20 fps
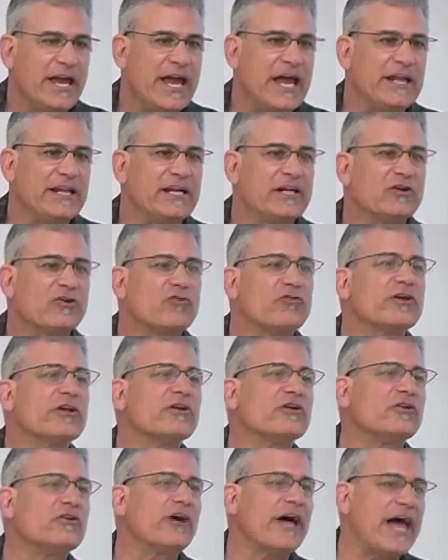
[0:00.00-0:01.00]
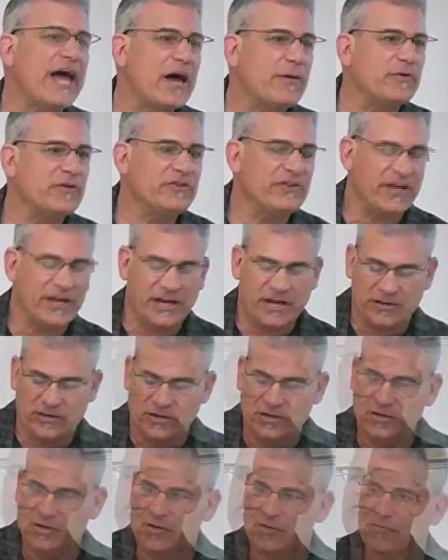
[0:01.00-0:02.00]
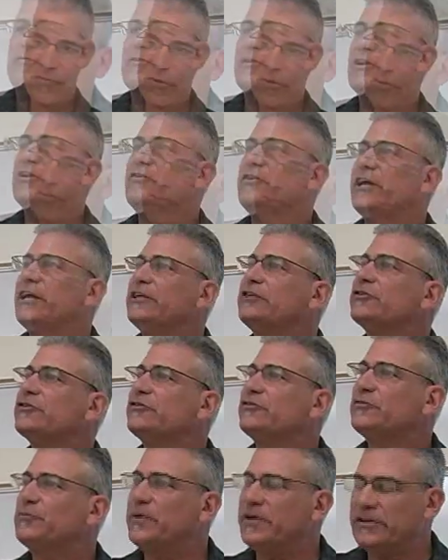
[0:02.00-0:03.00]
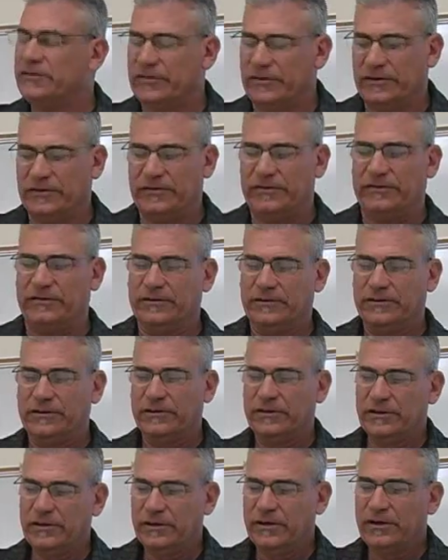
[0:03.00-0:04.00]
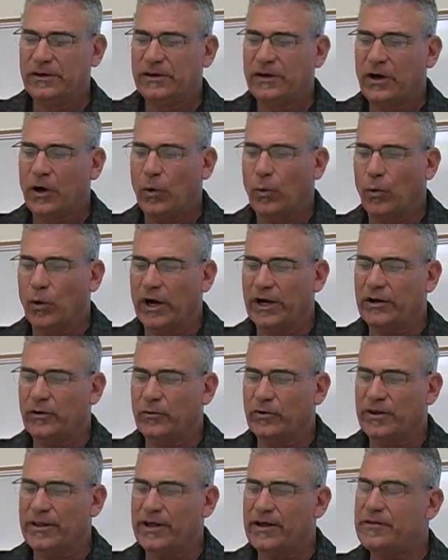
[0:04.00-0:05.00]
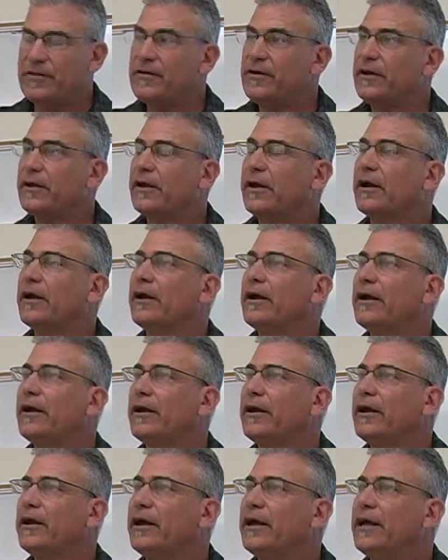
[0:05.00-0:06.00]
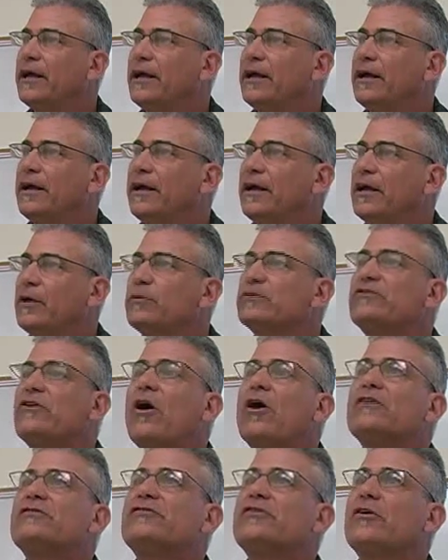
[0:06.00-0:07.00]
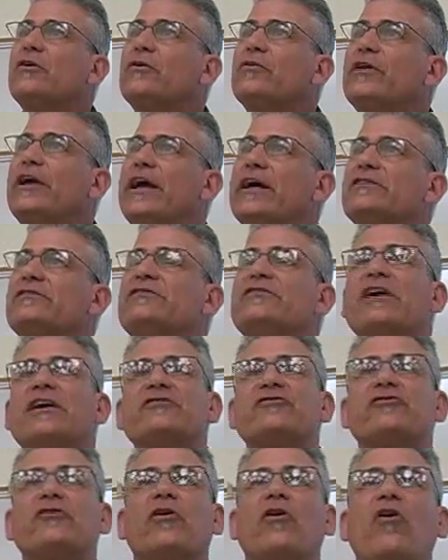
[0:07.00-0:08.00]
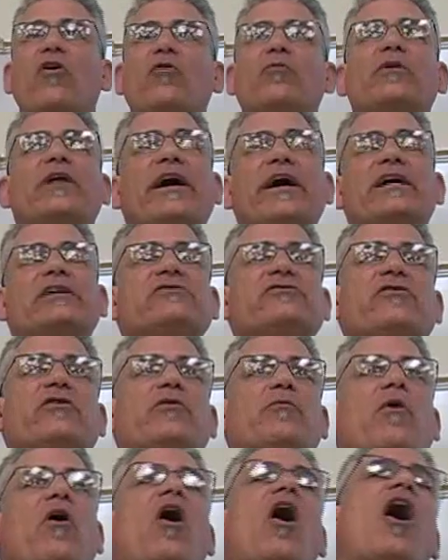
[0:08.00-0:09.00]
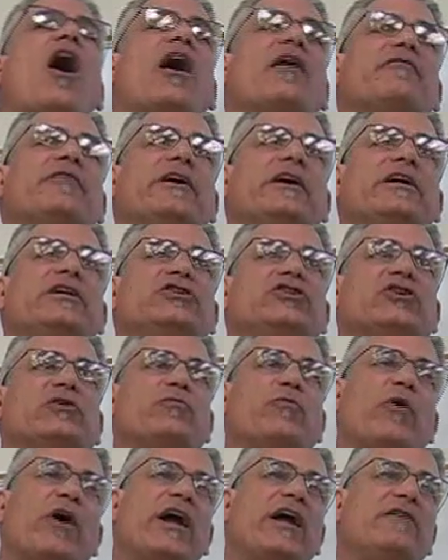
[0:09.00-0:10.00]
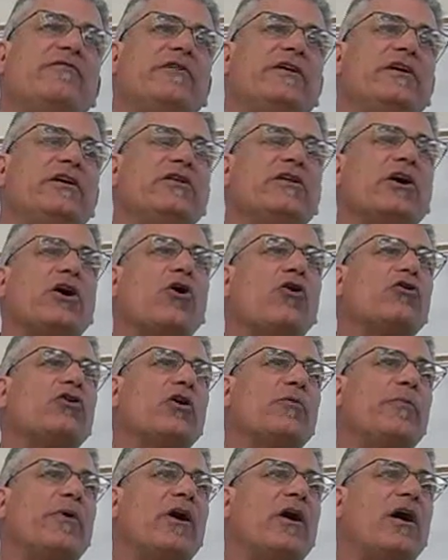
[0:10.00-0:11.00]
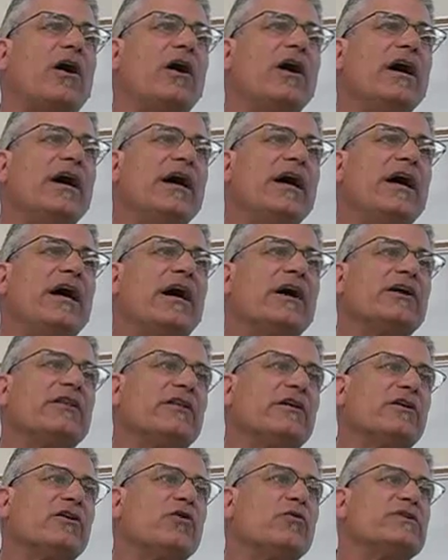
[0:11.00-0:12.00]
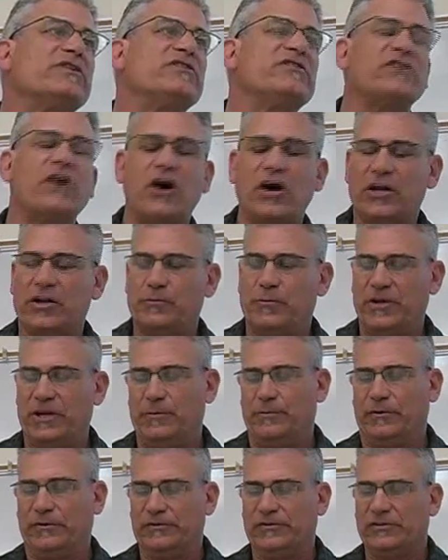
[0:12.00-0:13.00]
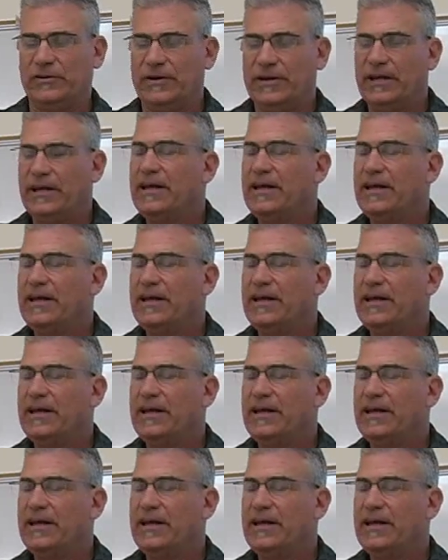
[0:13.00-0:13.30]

and in critical habitat for endangered species. What were they thinking? It was also the ancestral homelands for the Mojave, Chemehuevi, the Cocopah, the Quechan peoples.